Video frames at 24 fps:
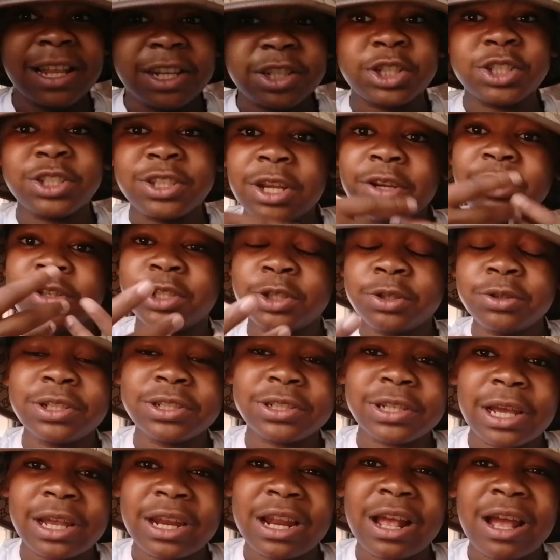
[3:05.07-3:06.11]
legendary shoe
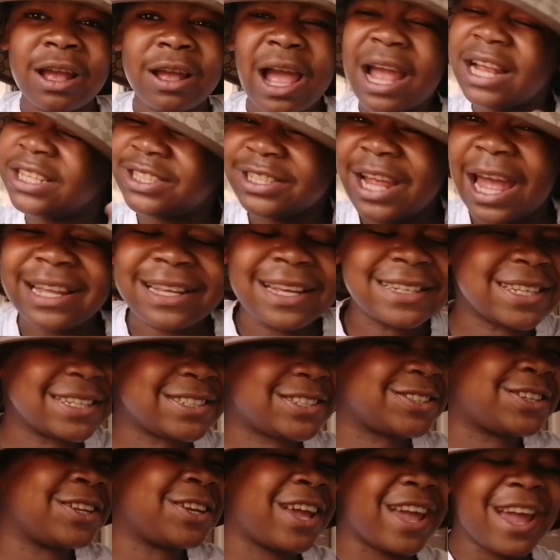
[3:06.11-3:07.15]
designer. I guess
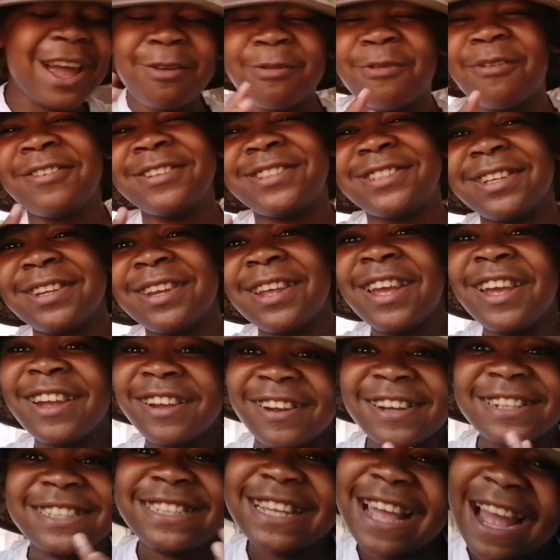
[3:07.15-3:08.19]
I should have air quoted,
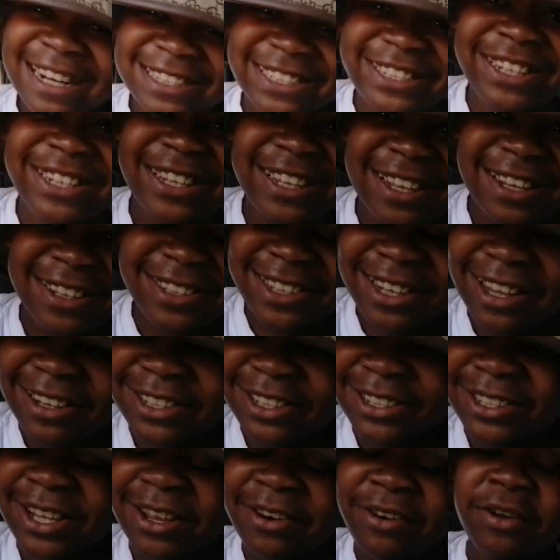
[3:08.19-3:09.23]
because he actually is
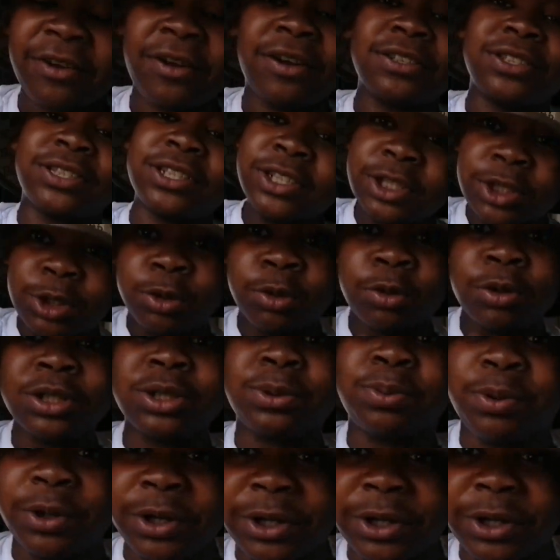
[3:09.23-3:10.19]
legendary, because this shoe is